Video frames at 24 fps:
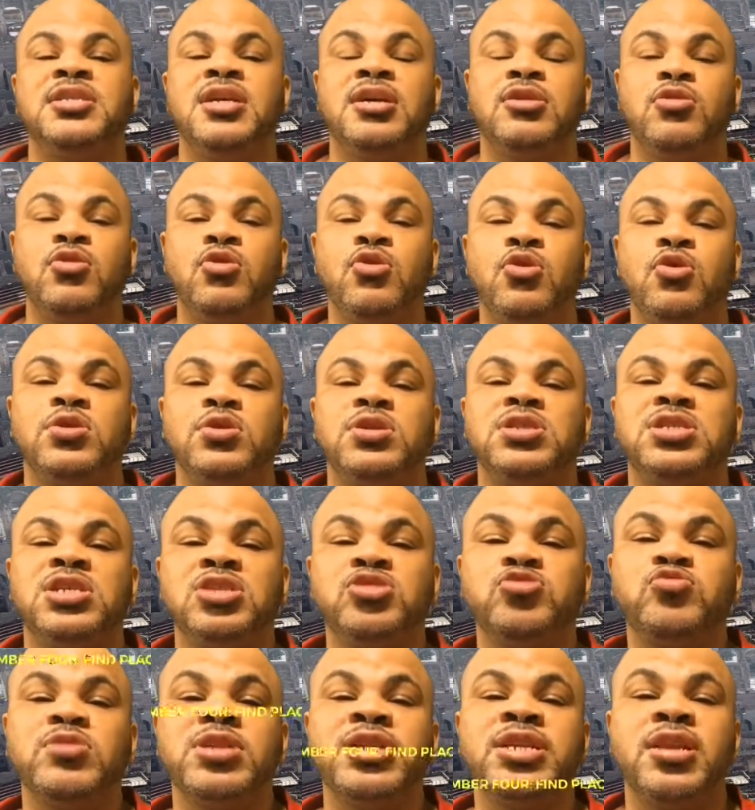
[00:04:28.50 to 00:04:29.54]
are centrally
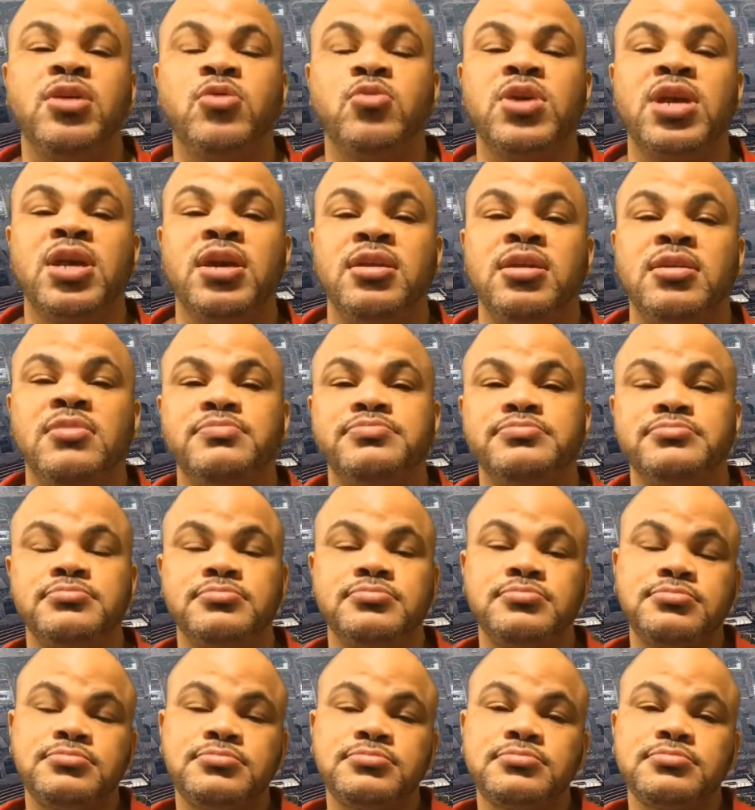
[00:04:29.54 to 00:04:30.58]
located.
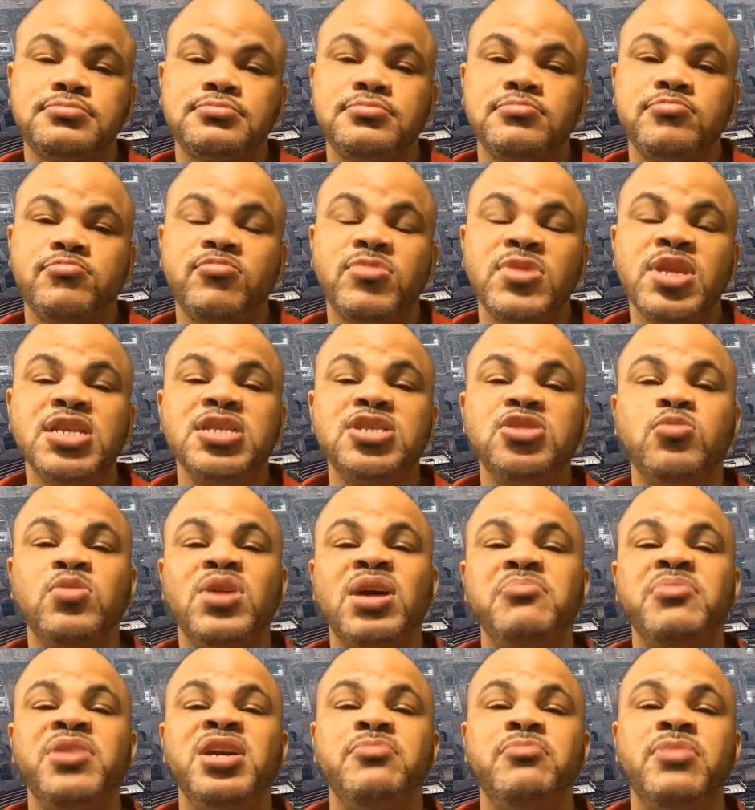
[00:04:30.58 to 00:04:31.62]
So what I mean
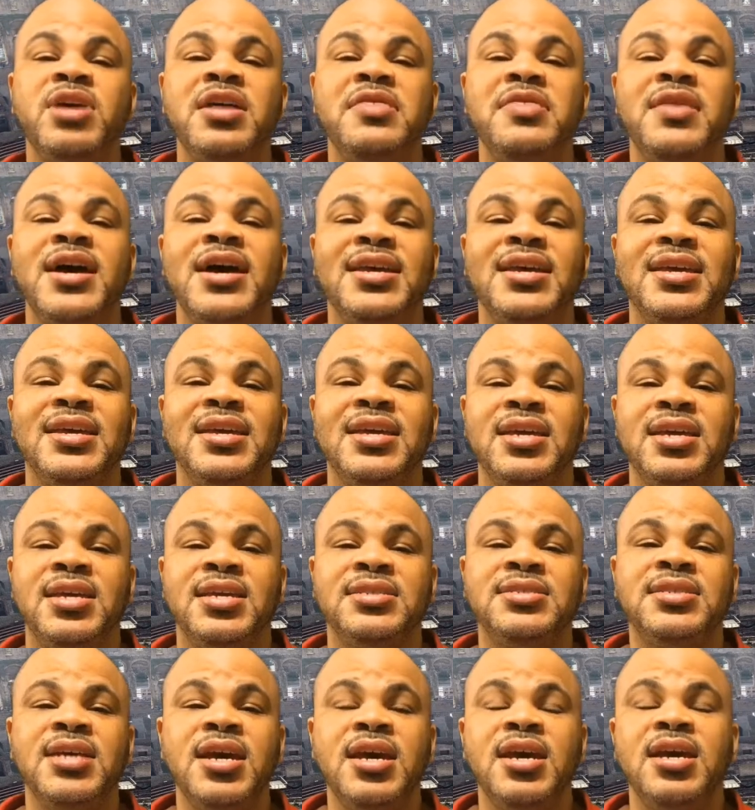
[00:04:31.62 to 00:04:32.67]
by that is,
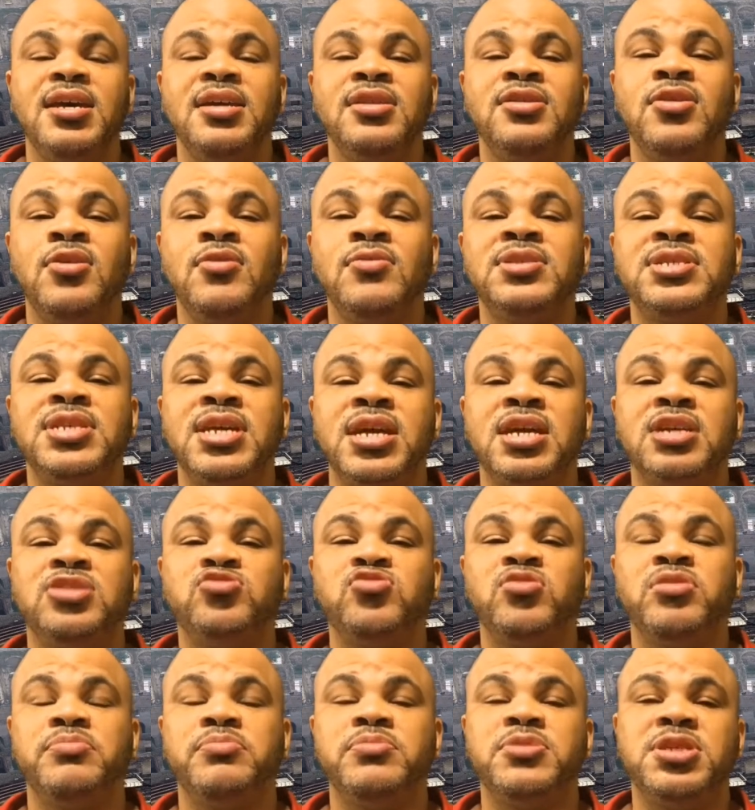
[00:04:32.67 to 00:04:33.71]
don't take a trip
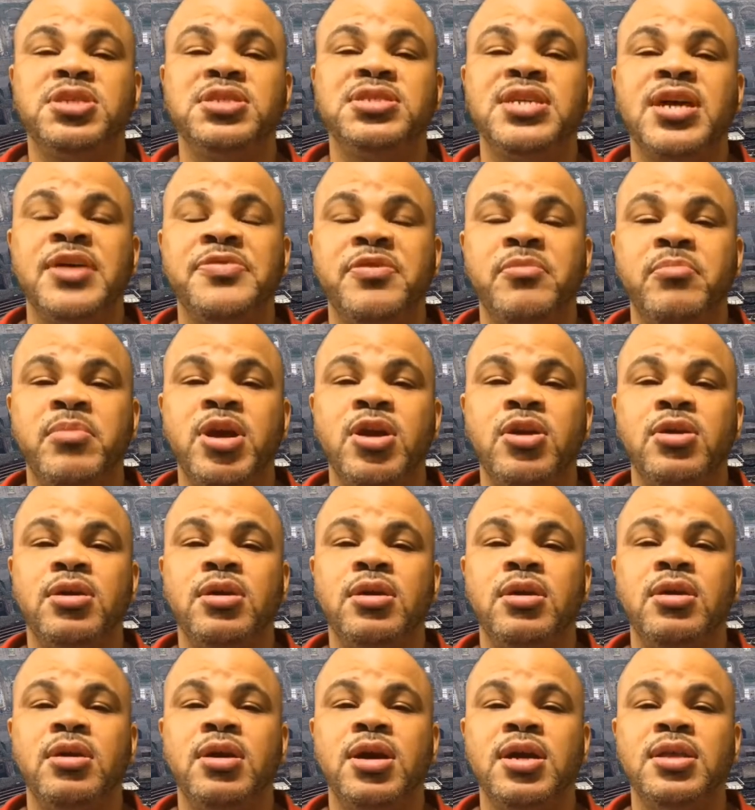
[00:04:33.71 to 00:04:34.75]
to South America
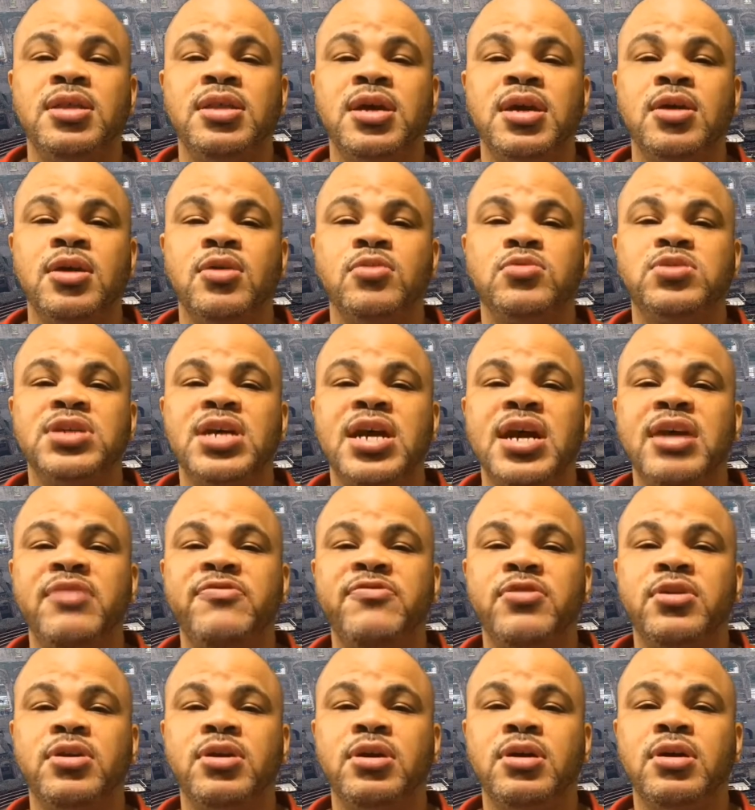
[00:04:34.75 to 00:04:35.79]
and then go to
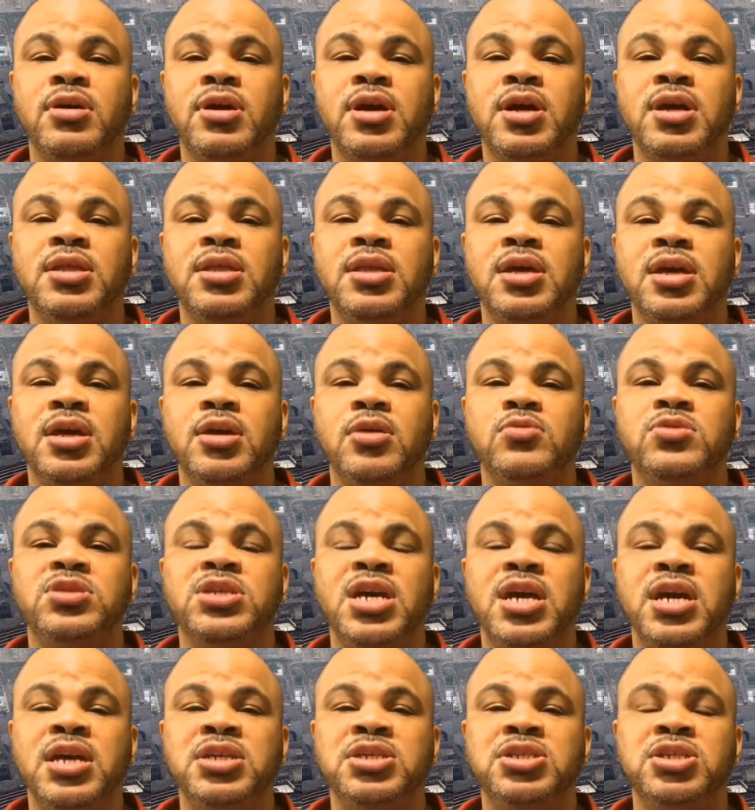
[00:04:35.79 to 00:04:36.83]
Africa and then go to
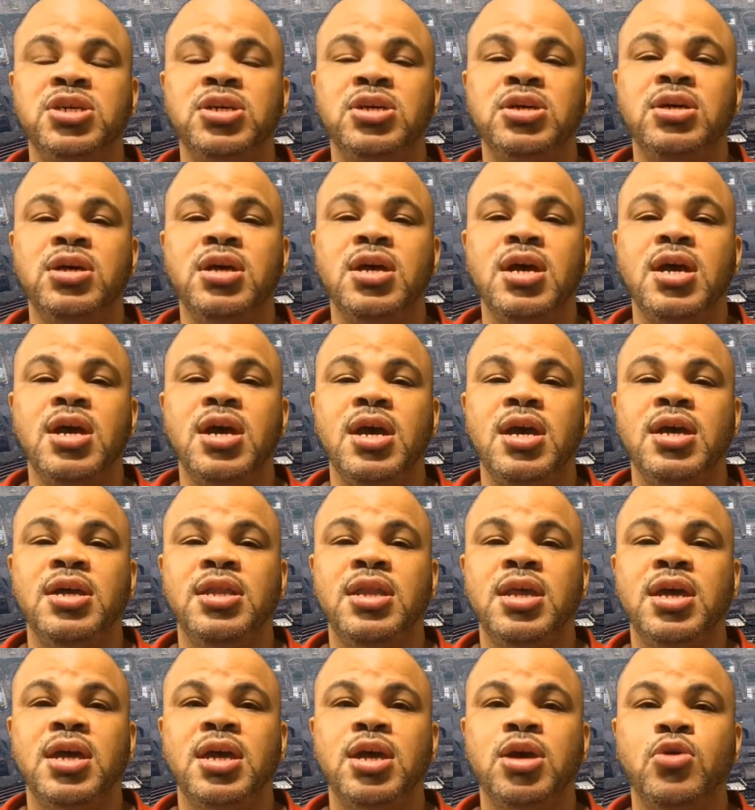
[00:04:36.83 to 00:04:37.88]
Asia and then
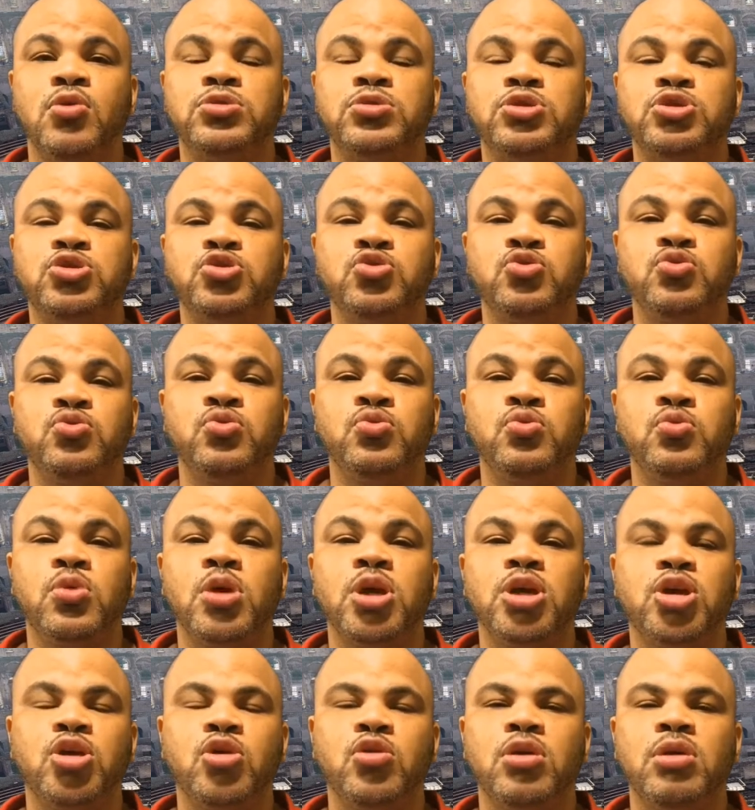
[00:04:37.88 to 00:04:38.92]
go to
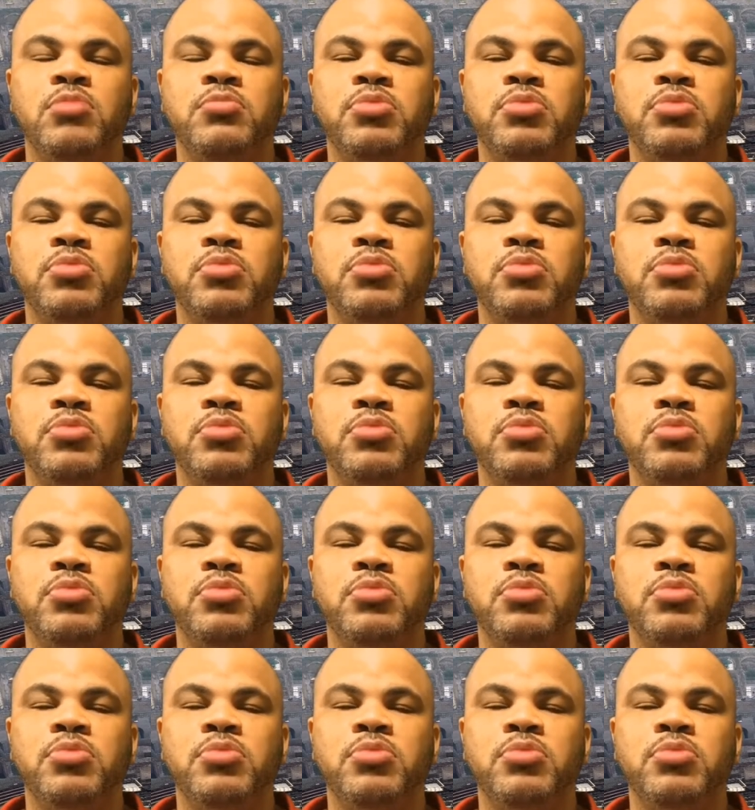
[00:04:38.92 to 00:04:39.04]
Europe.